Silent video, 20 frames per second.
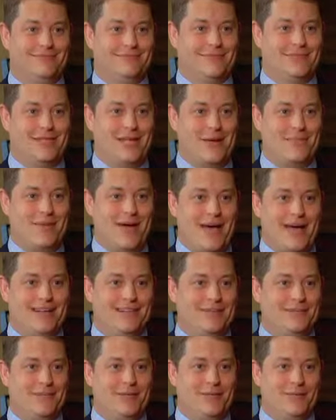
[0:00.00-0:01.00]
Step
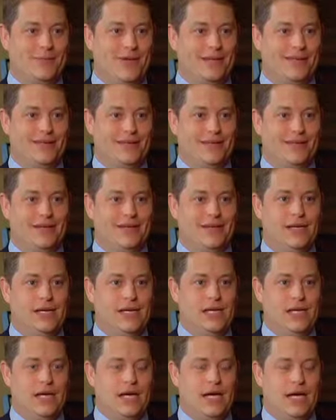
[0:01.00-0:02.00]
back, let me do my thing.
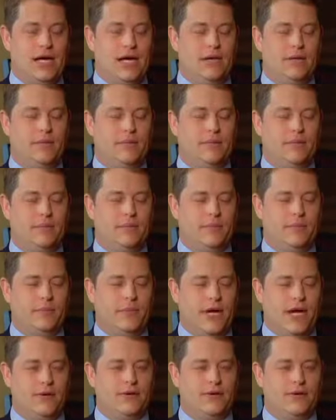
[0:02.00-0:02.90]
But